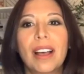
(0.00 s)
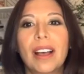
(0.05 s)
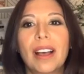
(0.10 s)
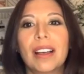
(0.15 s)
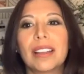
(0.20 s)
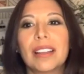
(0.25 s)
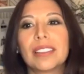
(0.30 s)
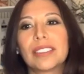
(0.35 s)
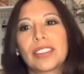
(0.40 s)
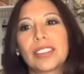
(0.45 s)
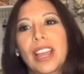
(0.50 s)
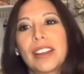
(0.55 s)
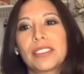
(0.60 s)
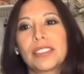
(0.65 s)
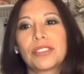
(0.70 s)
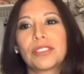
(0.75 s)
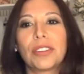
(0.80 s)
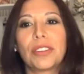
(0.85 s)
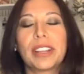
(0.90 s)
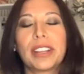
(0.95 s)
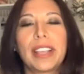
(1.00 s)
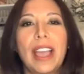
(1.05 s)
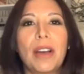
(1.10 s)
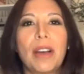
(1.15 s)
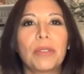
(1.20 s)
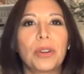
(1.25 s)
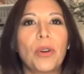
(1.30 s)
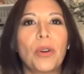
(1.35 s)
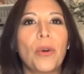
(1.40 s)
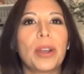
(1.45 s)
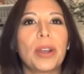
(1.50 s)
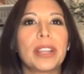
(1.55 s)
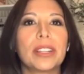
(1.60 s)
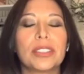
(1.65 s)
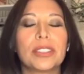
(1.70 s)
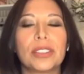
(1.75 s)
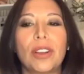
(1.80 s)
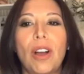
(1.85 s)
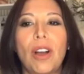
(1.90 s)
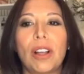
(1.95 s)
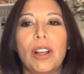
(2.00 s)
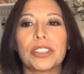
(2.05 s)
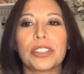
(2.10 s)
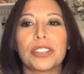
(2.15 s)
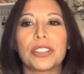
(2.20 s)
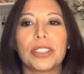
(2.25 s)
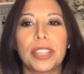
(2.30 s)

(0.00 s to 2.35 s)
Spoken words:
it's kind of starting out and going into college